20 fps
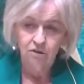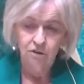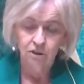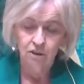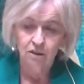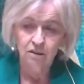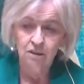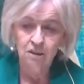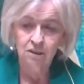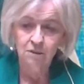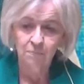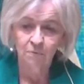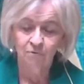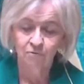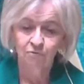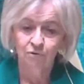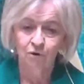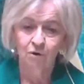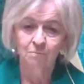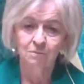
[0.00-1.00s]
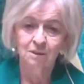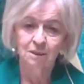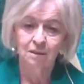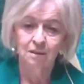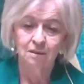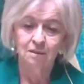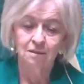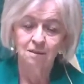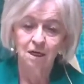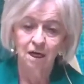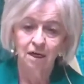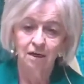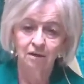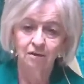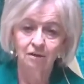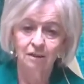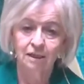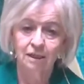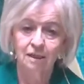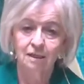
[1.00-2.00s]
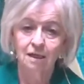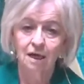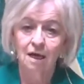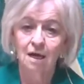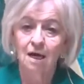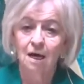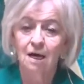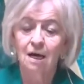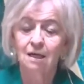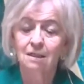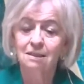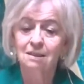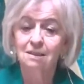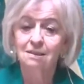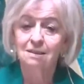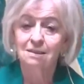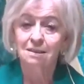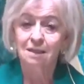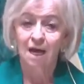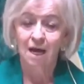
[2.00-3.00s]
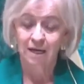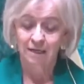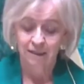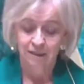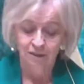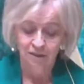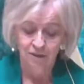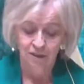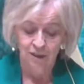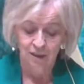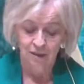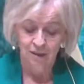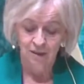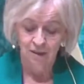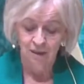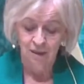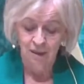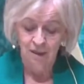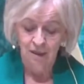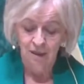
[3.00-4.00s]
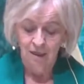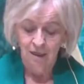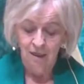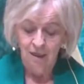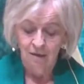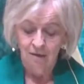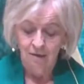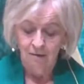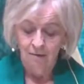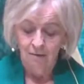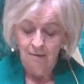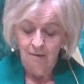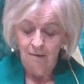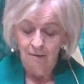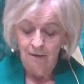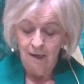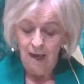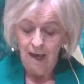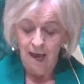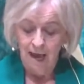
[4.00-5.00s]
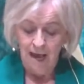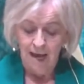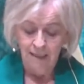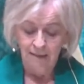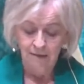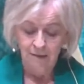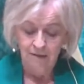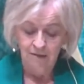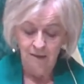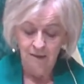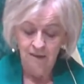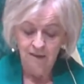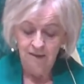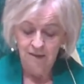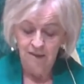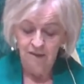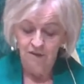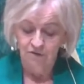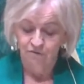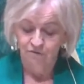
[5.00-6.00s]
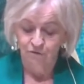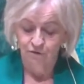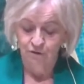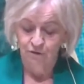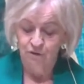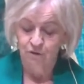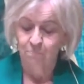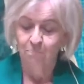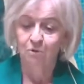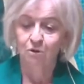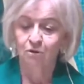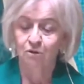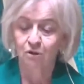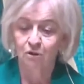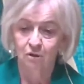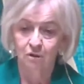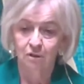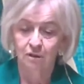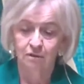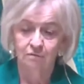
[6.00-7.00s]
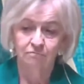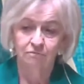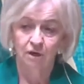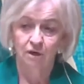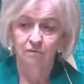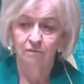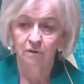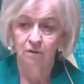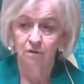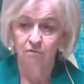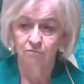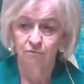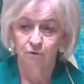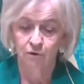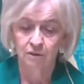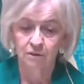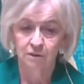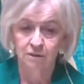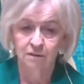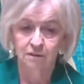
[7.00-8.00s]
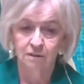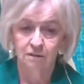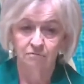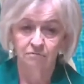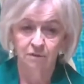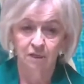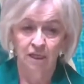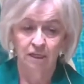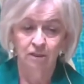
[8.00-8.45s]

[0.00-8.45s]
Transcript: Jesus performs an entirely astonishing act, this his first miracle involving the forces of